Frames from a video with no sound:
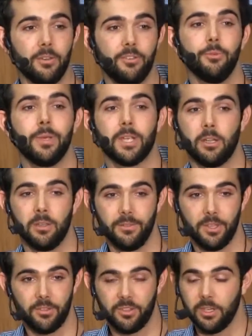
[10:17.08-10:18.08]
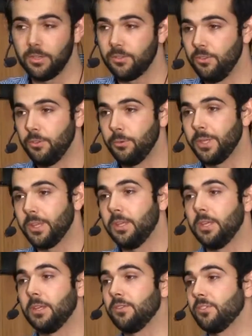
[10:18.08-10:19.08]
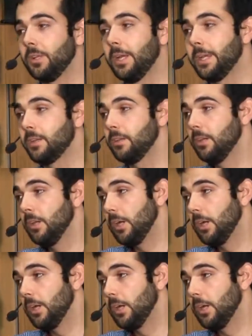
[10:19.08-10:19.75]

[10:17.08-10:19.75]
doing all of these things, doing things like